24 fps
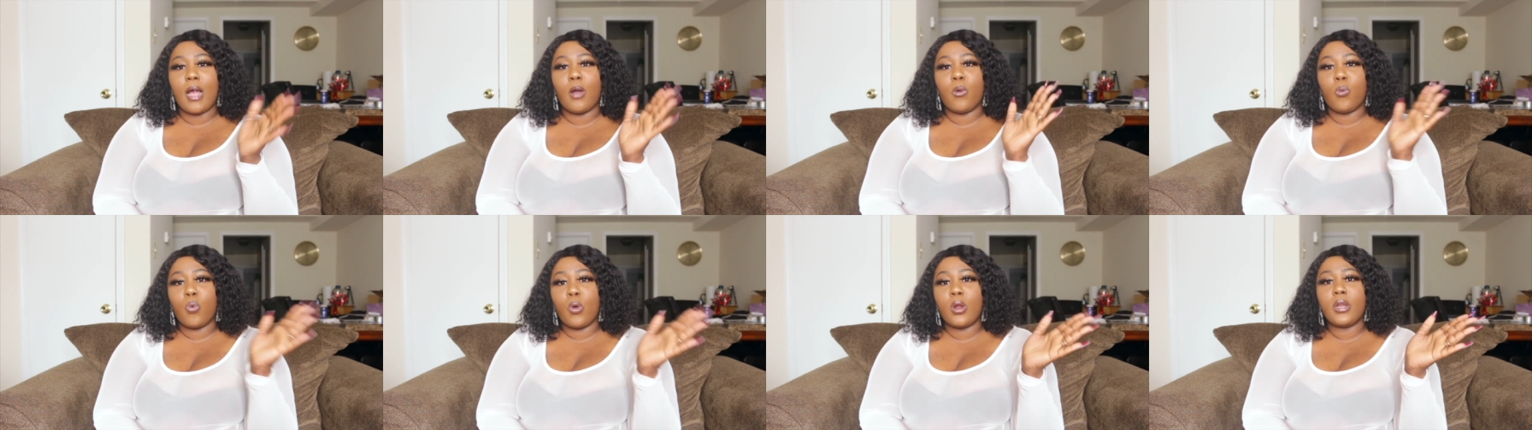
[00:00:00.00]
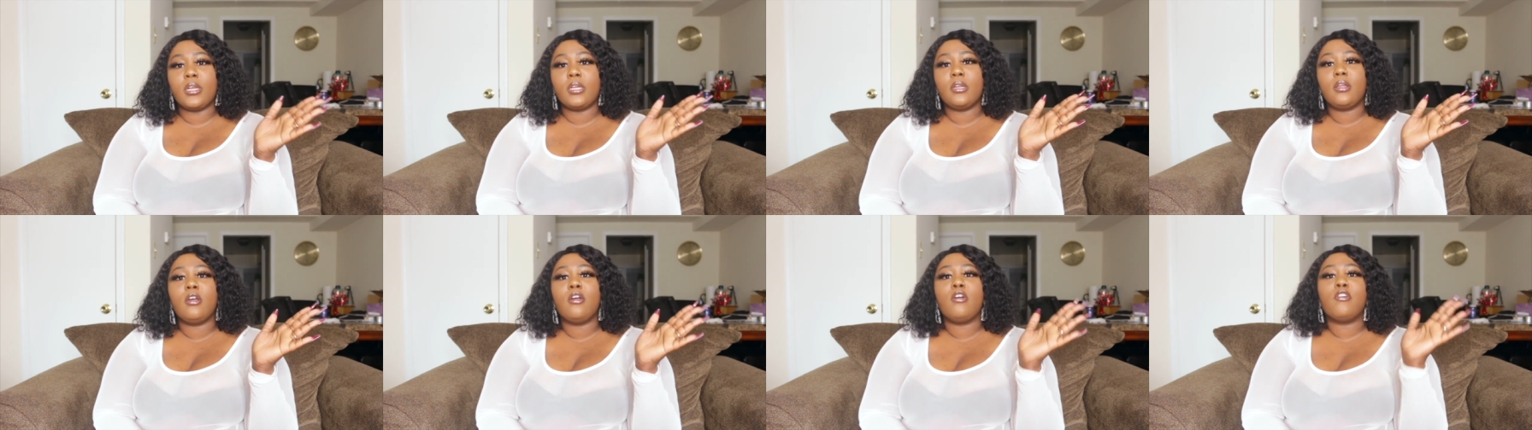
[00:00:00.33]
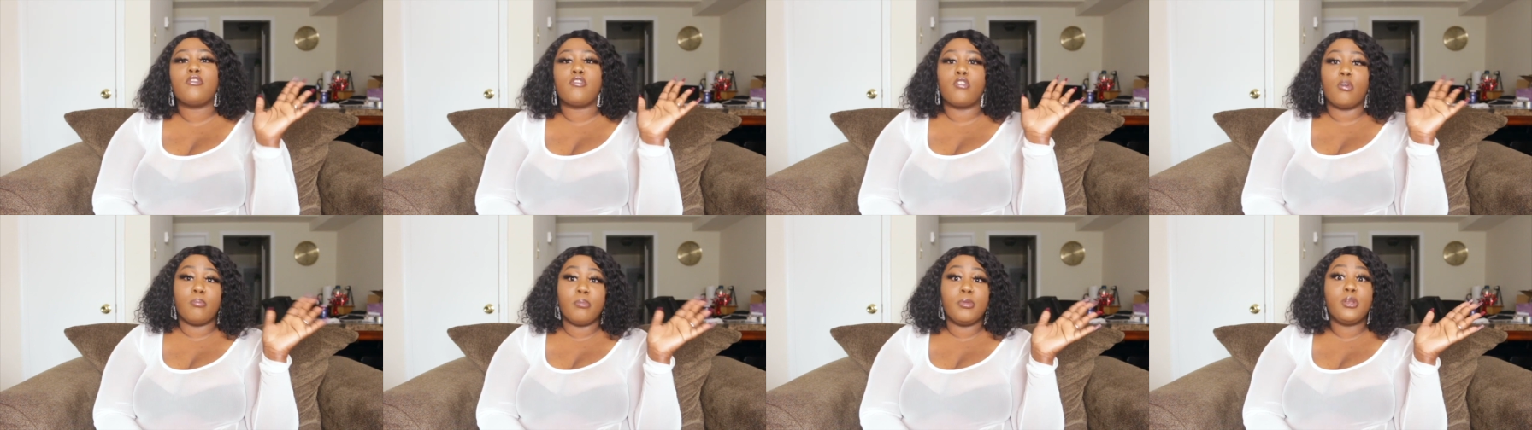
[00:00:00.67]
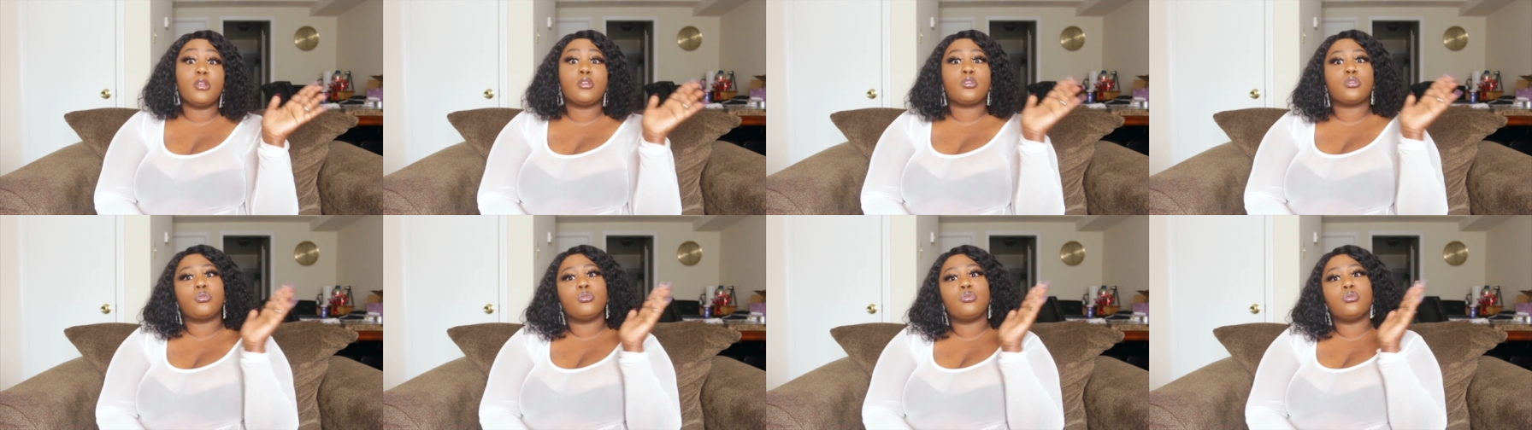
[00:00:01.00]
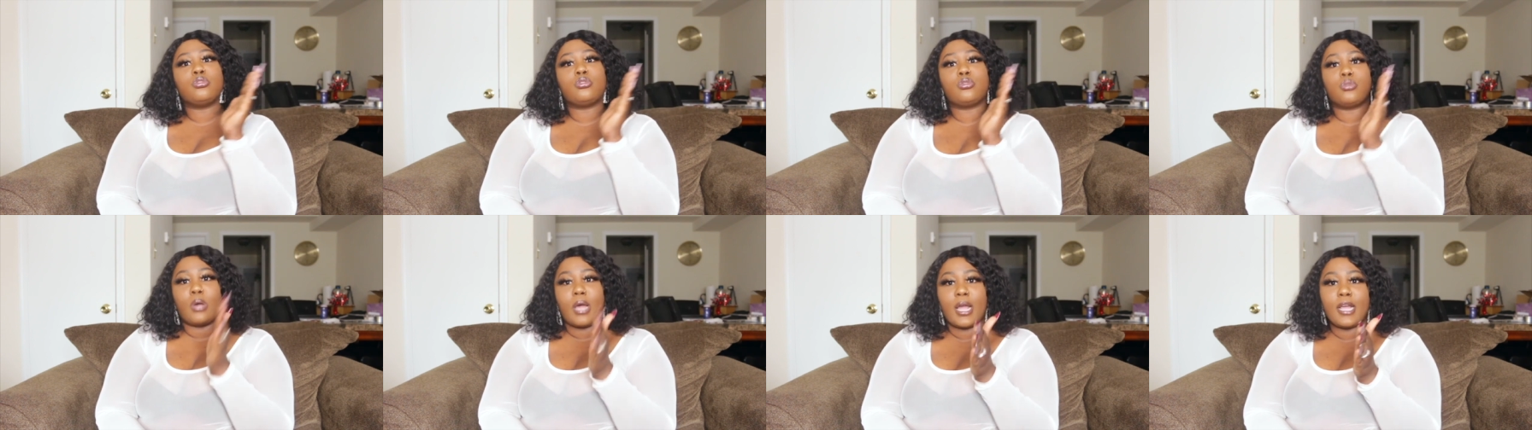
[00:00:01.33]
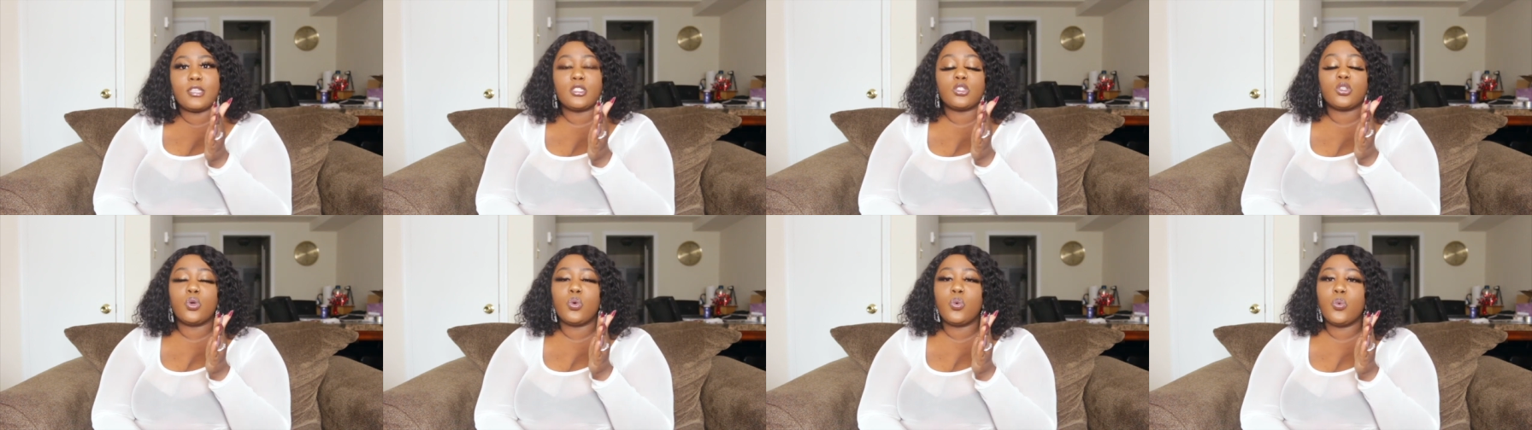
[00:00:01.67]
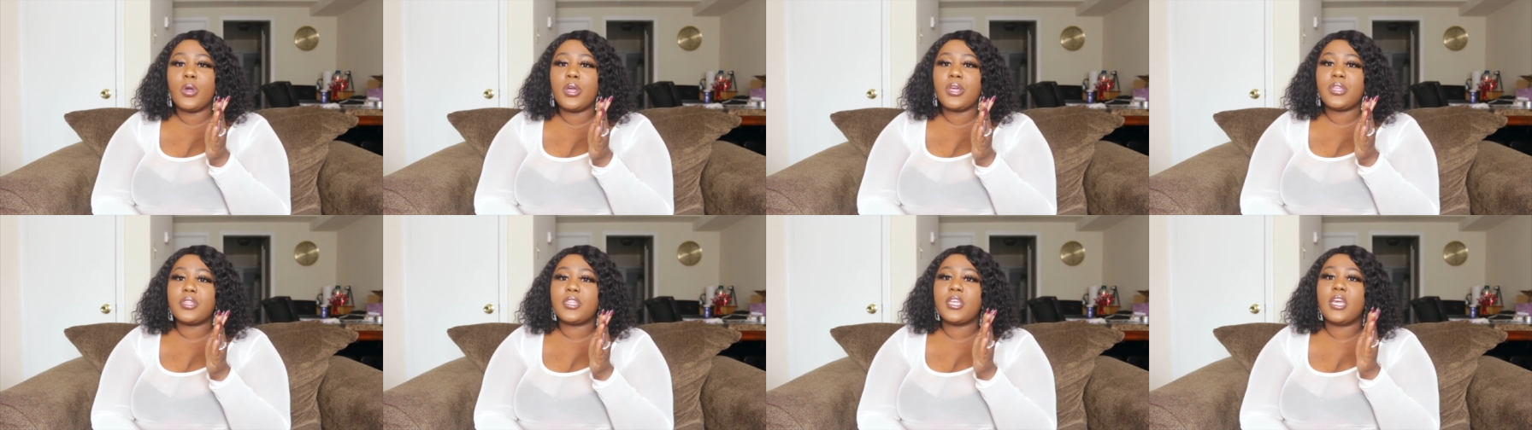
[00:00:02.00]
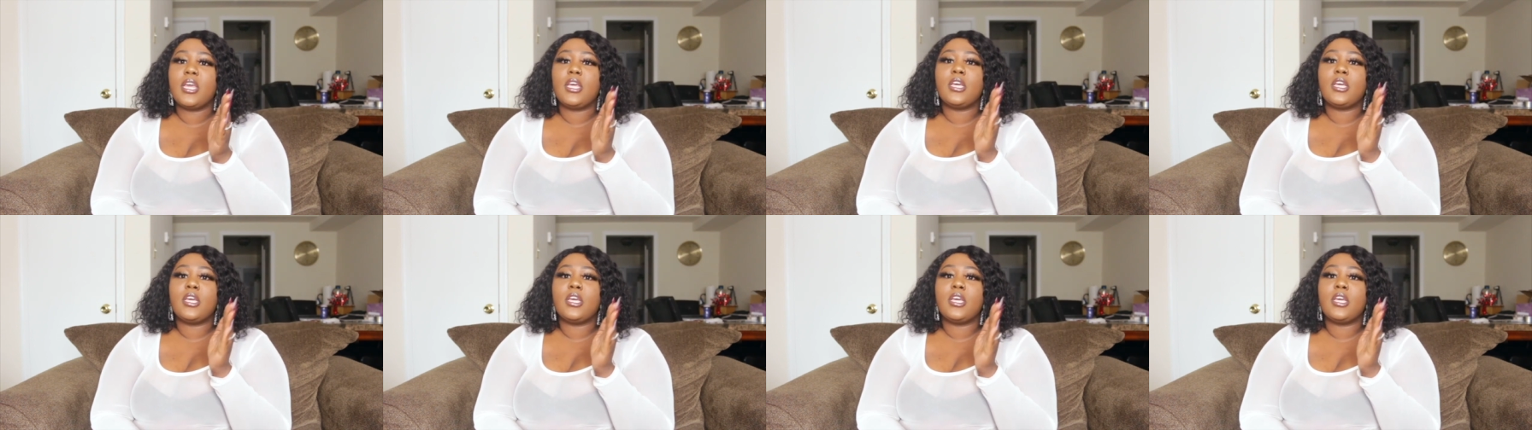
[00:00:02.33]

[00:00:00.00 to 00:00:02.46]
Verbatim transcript: I went from middle school to high school with,